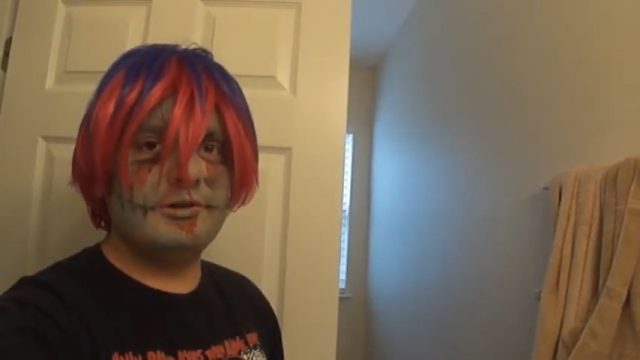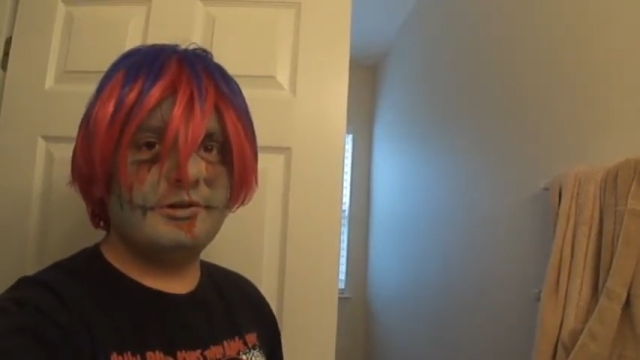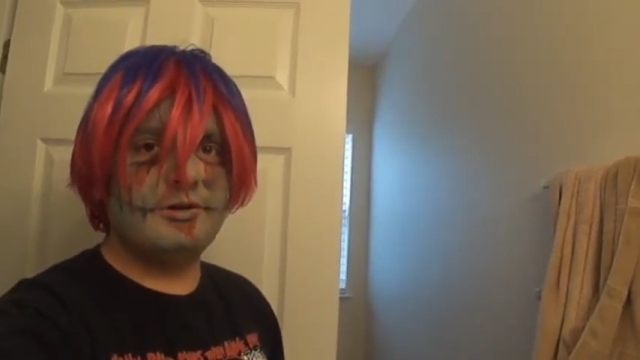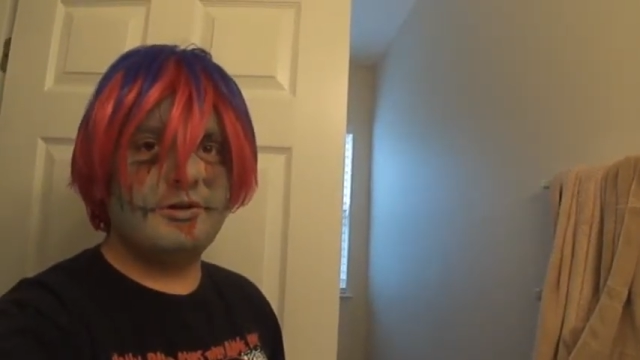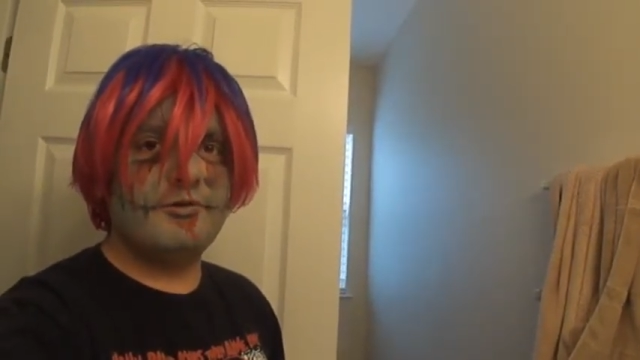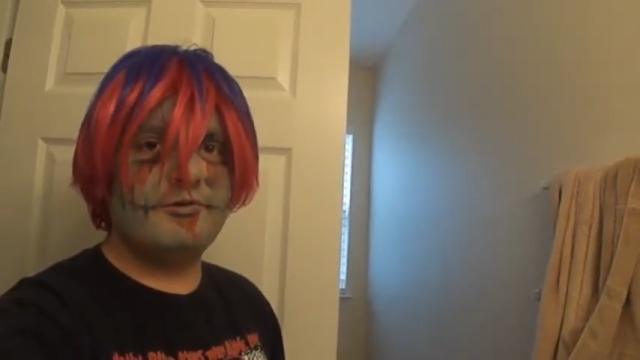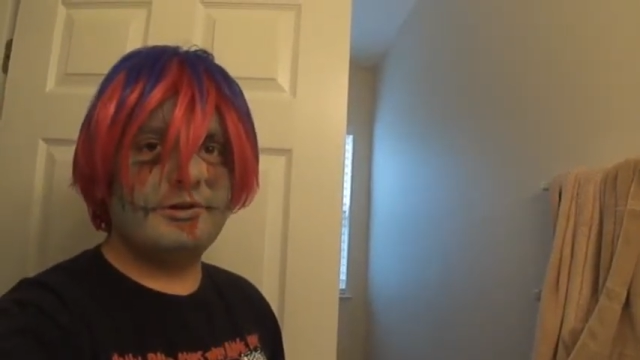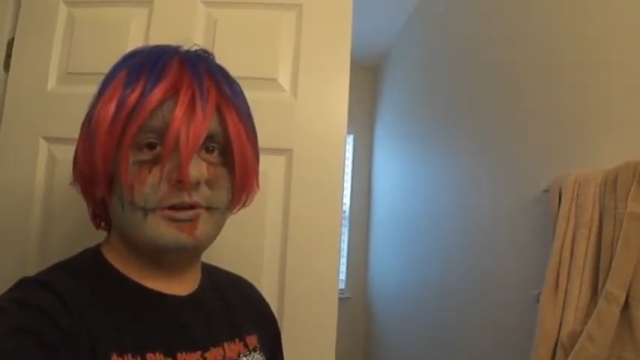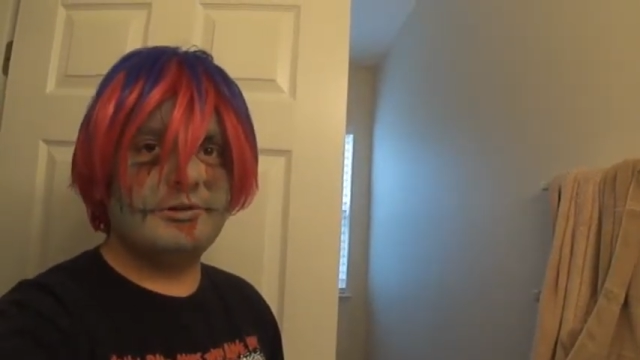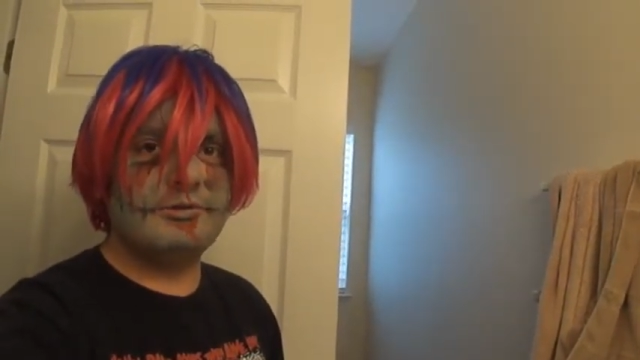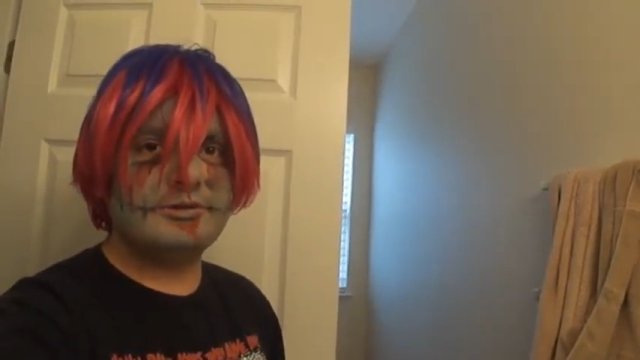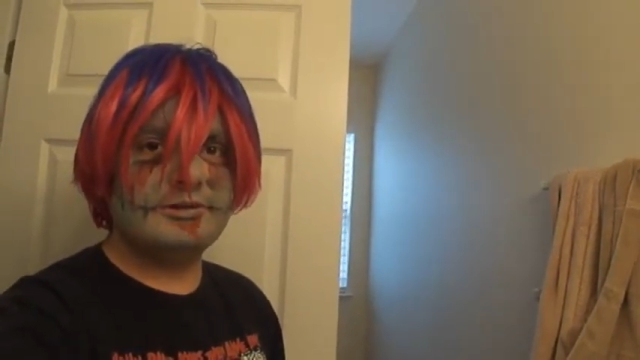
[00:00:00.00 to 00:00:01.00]
and hopefully
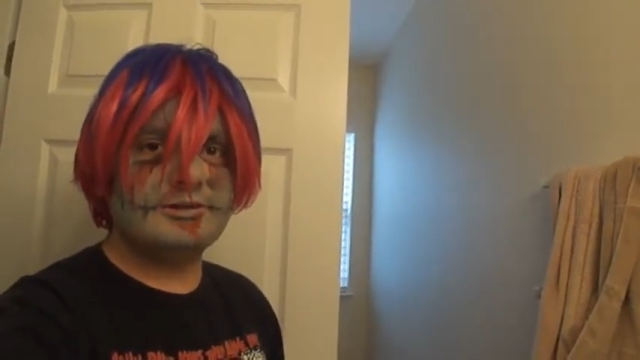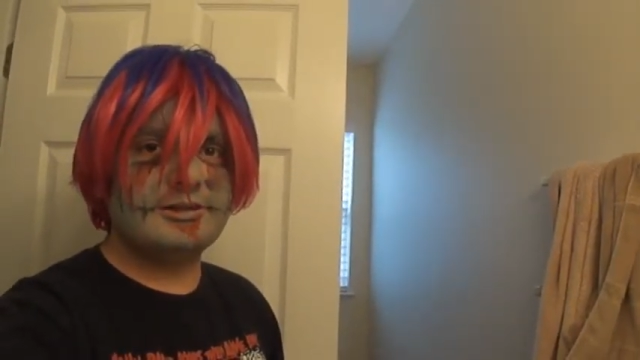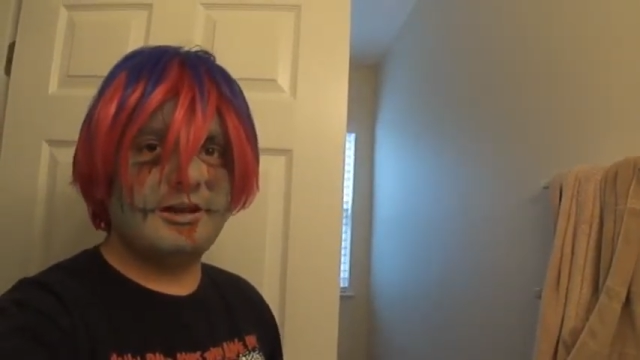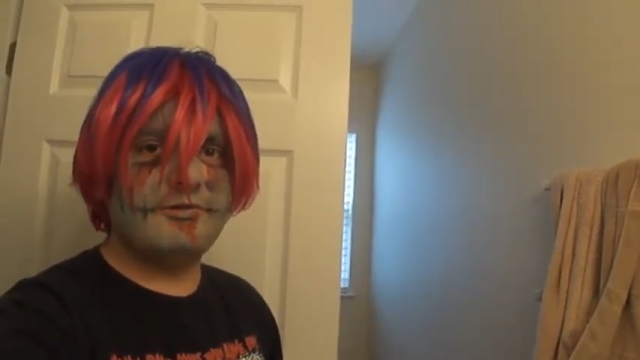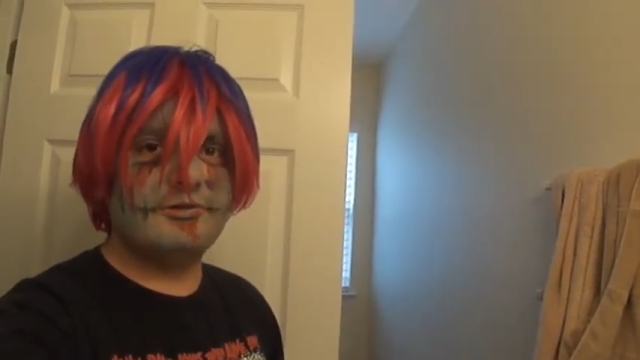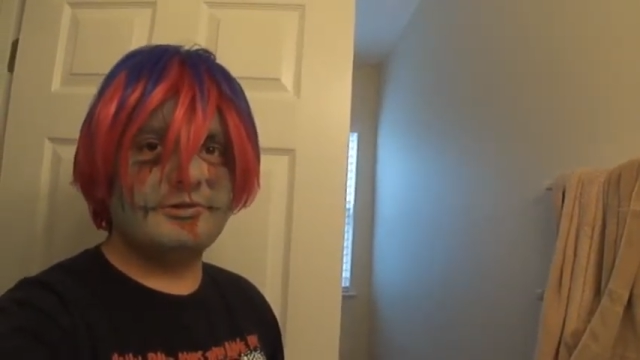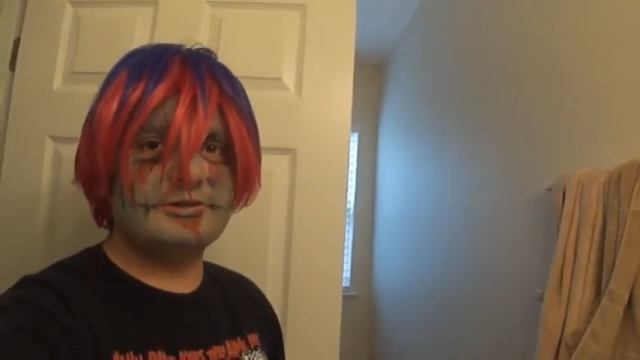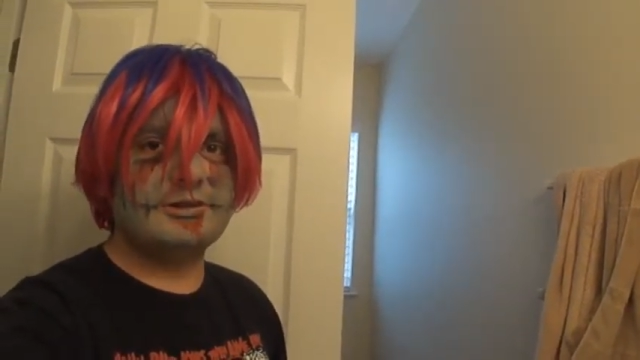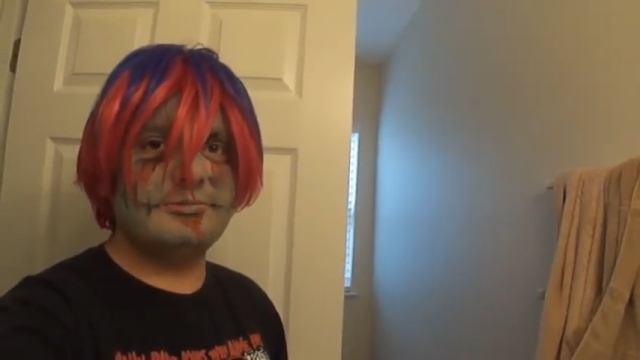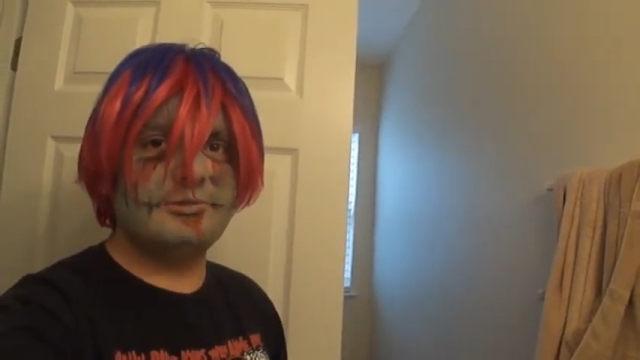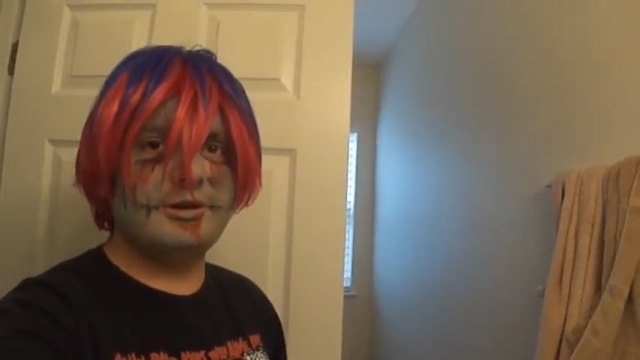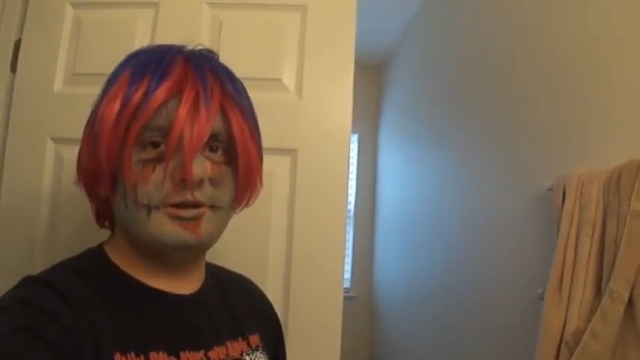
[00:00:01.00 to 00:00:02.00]
it was insightful in
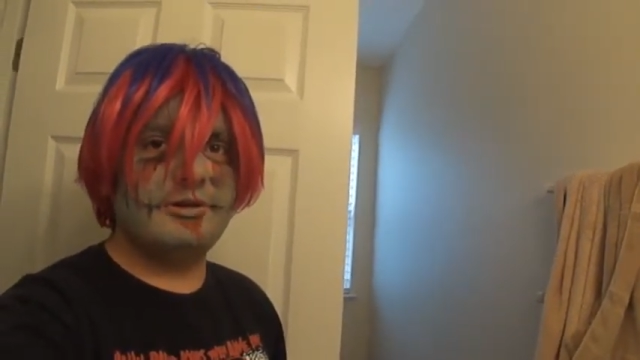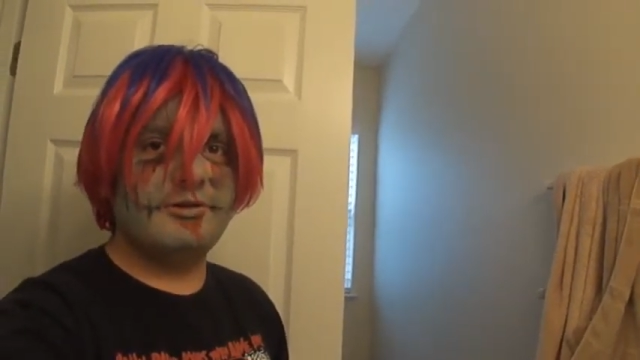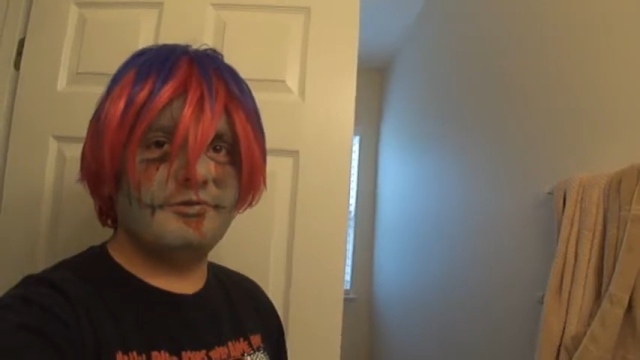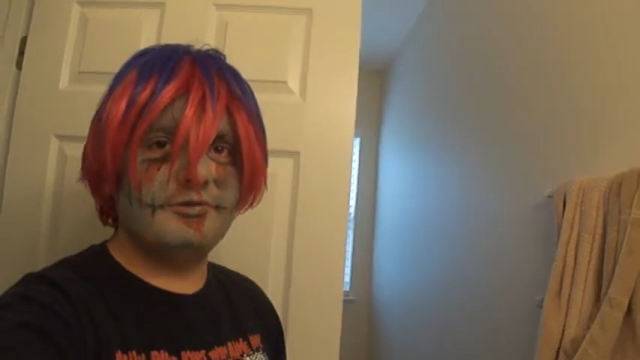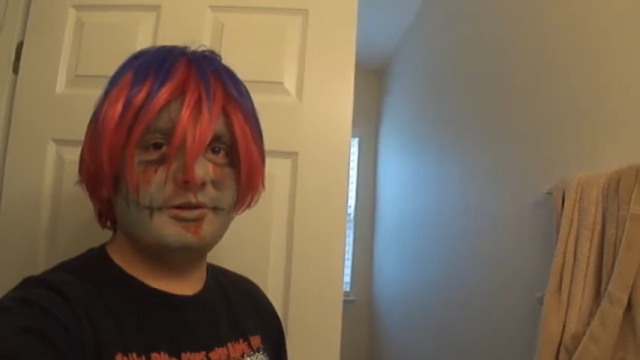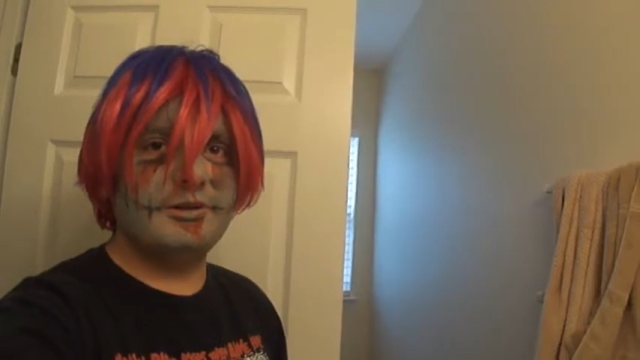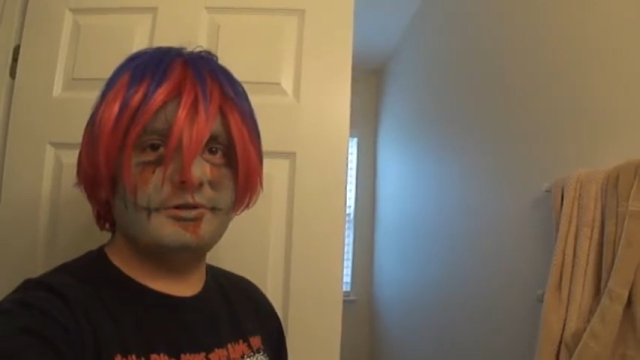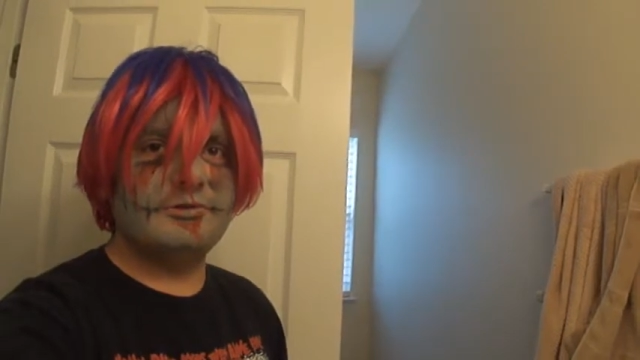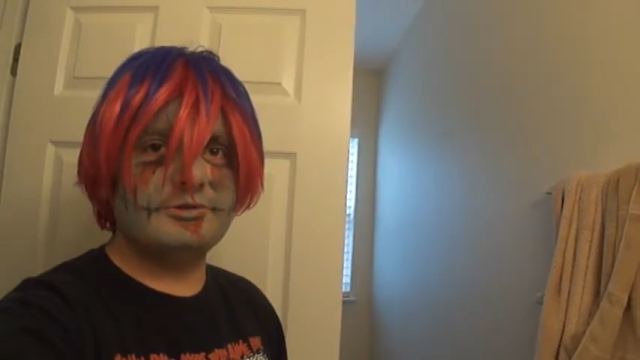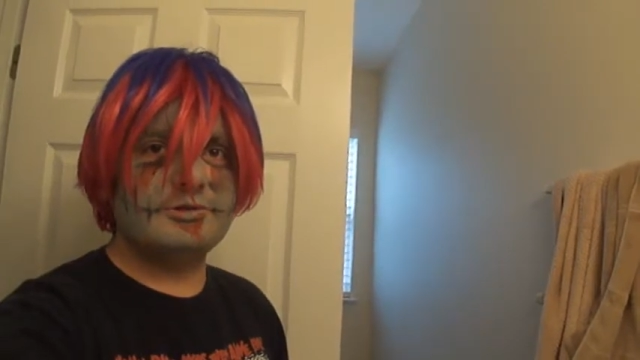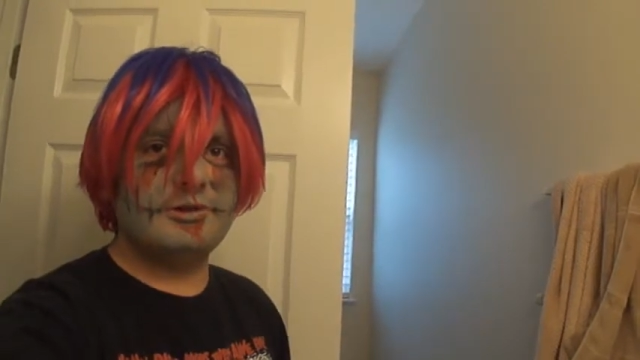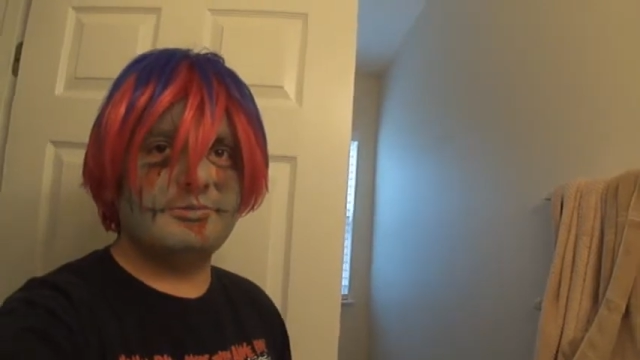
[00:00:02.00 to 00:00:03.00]
some way, and hopefully you
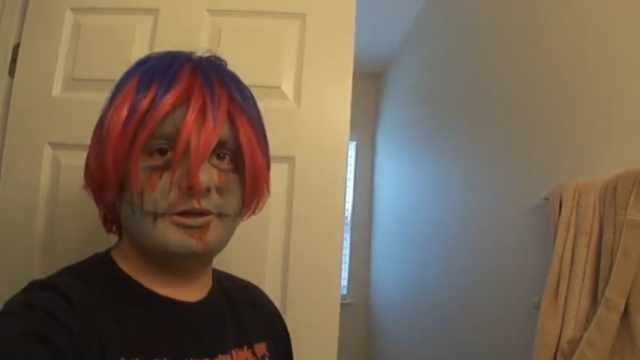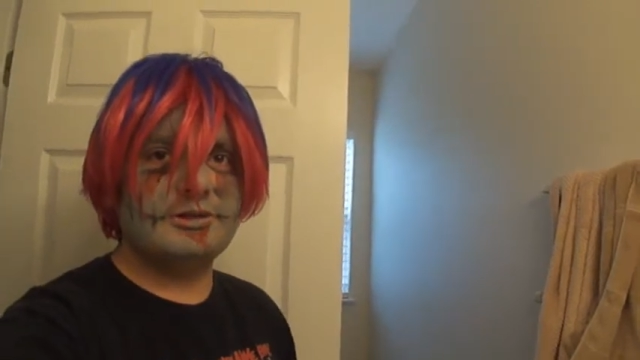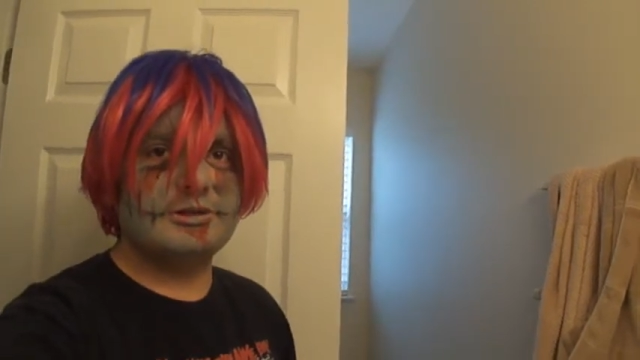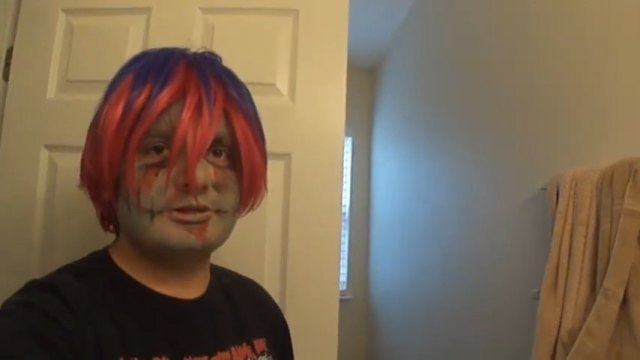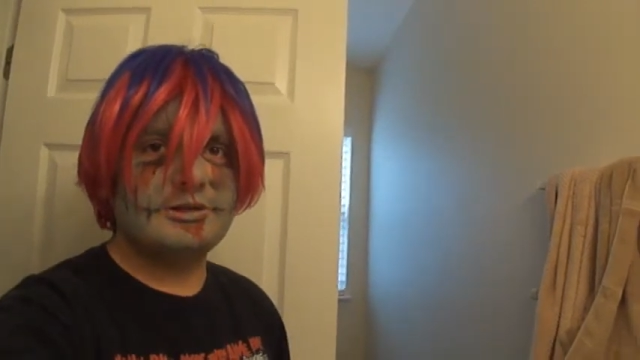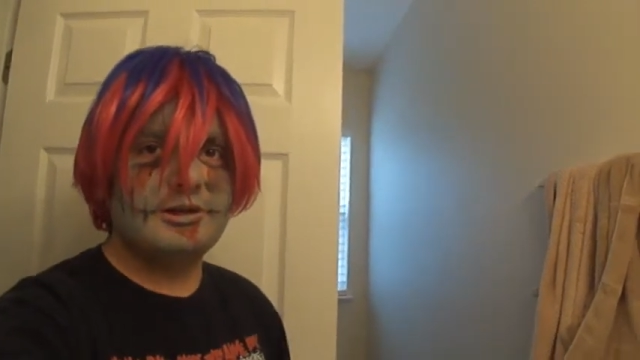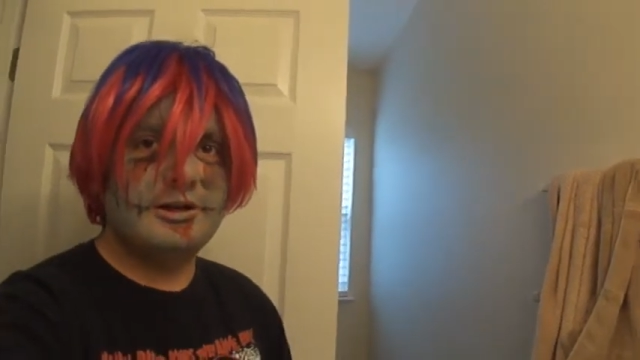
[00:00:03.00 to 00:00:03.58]
enjoyed me just